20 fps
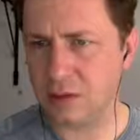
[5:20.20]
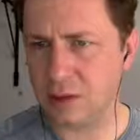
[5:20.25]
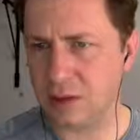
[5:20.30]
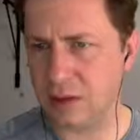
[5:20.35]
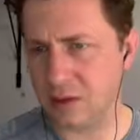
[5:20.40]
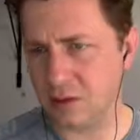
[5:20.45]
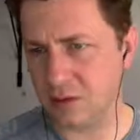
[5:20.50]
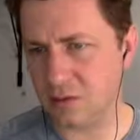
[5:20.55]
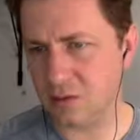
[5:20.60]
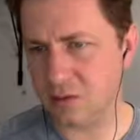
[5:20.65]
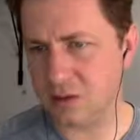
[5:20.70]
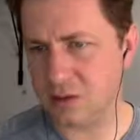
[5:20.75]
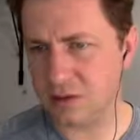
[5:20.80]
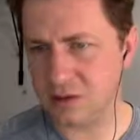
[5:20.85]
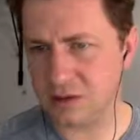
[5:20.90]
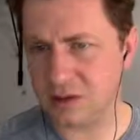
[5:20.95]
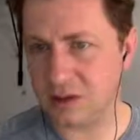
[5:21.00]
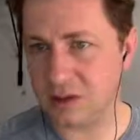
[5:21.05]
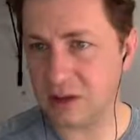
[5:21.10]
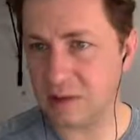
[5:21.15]
I know it
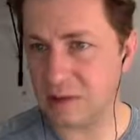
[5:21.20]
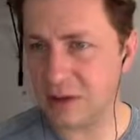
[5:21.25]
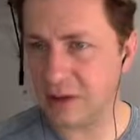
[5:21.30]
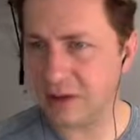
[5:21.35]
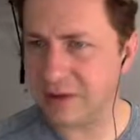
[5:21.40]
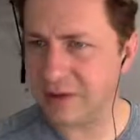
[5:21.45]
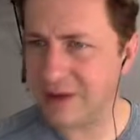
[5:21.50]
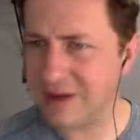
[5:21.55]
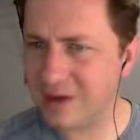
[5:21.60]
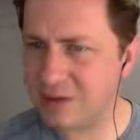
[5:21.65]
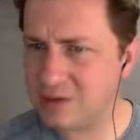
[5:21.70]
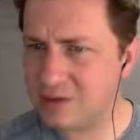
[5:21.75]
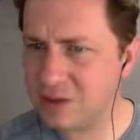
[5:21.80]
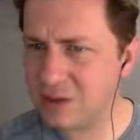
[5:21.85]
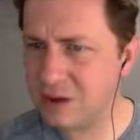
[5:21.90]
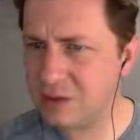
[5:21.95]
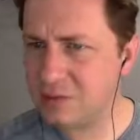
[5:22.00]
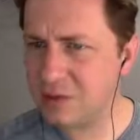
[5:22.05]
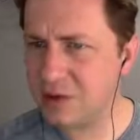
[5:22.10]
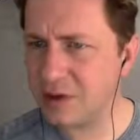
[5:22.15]
doesn't need to be on the
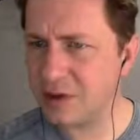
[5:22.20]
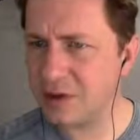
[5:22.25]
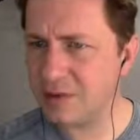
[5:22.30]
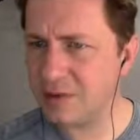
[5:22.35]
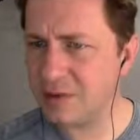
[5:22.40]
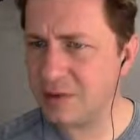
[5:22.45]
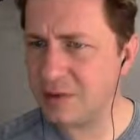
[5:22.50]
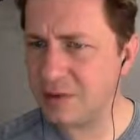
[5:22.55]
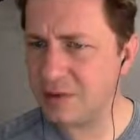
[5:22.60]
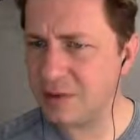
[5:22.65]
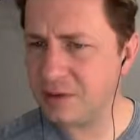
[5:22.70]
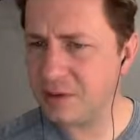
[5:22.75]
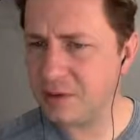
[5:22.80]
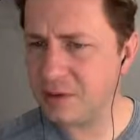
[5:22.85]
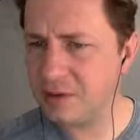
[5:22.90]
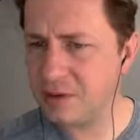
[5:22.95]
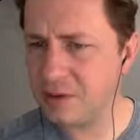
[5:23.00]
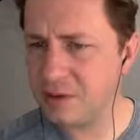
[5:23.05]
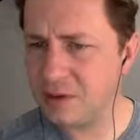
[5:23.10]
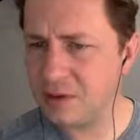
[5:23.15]
outside, but I'm going
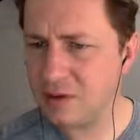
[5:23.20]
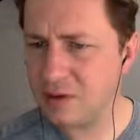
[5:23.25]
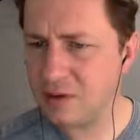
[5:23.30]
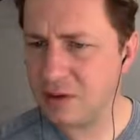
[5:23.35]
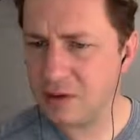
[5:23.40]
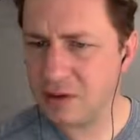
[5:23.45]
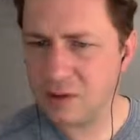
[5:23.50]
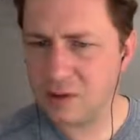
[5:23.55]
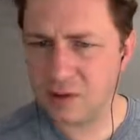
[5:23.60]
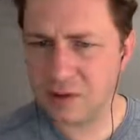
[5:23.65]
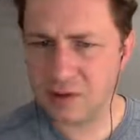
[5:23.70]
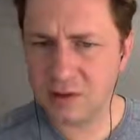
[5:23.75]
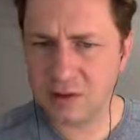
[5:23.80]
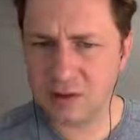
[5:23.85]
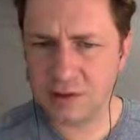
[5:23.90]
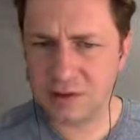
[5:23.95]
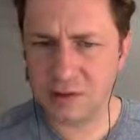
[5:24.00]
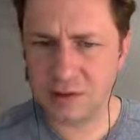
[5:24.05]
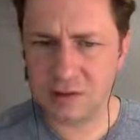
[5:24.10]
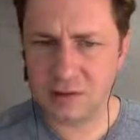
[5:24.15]
to
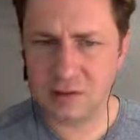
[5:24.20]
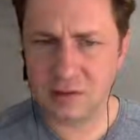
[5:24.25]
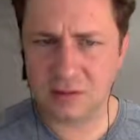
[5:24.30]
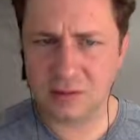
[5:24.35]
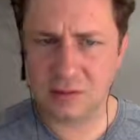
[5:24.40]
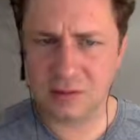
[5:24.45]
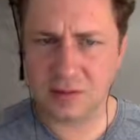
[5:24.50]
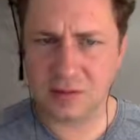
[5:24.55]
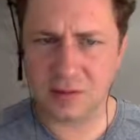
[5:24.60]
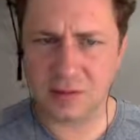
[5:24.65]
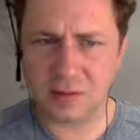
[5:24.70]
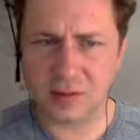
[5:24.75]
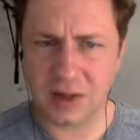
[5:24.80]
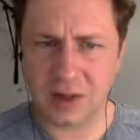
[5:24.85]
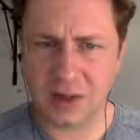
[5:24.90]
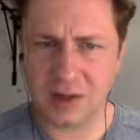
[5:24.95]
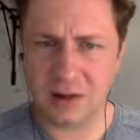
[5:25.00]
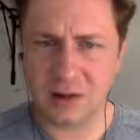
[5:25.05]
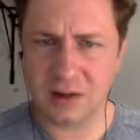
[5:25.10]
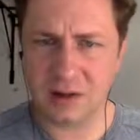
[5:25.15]

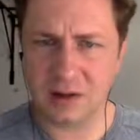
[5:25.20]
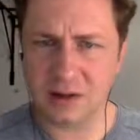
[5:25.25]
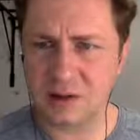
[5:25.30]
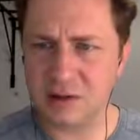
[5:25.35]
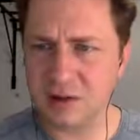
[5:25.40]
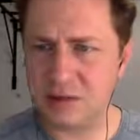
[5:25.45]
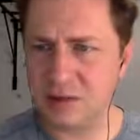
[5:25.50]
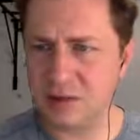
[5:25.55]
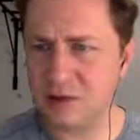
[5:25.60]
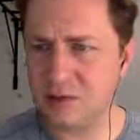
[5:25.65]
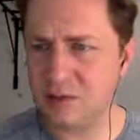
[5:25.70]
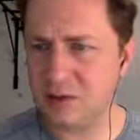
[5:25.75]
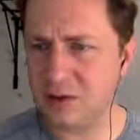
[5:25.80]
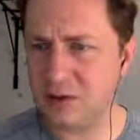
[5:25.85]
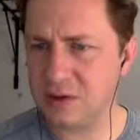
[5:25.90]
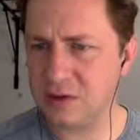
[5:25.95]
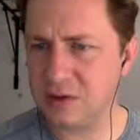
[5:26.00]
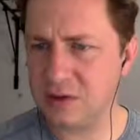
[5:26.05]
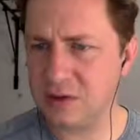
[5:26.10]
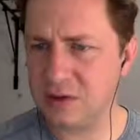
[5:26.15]
make an
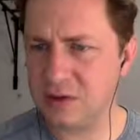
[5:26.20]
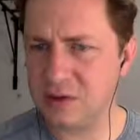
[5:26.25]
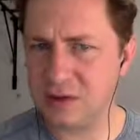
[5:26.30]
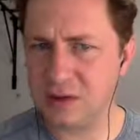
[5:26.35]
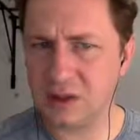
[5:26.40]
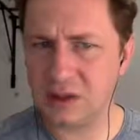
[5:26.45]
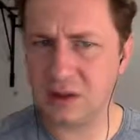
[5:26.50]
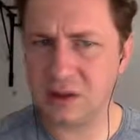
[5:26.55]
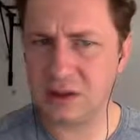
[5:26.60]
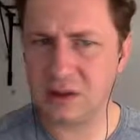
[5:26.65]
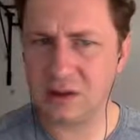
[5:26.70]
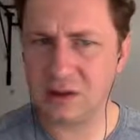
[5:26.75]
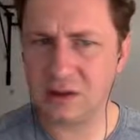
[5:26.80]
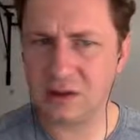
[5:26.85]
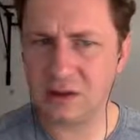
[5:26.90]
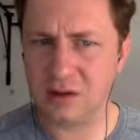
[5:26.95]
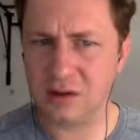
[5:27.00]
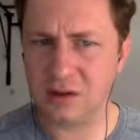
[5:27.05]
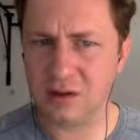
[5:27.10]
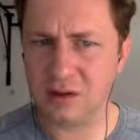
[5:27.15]
adjustment just to see
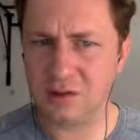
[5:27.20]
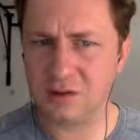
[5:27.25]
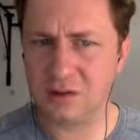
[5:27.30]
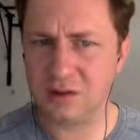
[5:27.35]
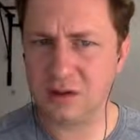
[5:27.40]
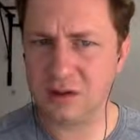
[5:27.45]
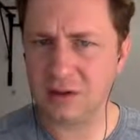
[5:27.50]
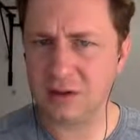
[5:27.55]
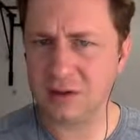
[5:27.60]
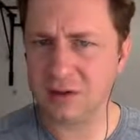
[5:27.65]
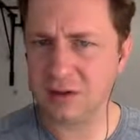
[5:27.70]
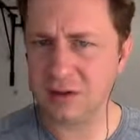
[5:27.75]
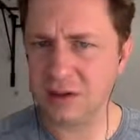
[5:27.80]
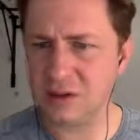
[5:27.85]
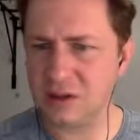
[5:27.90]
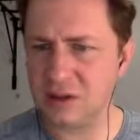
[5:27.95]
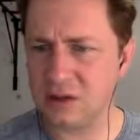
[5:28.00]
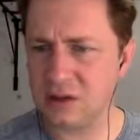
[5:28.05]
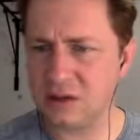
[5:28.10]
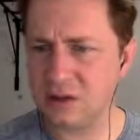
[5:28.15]
if anything
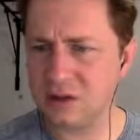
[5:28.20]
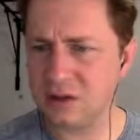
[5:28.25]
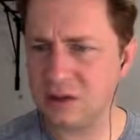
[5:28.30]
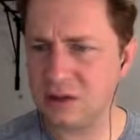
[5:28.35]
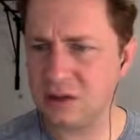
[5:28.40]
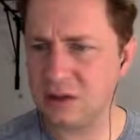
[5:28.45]
changes.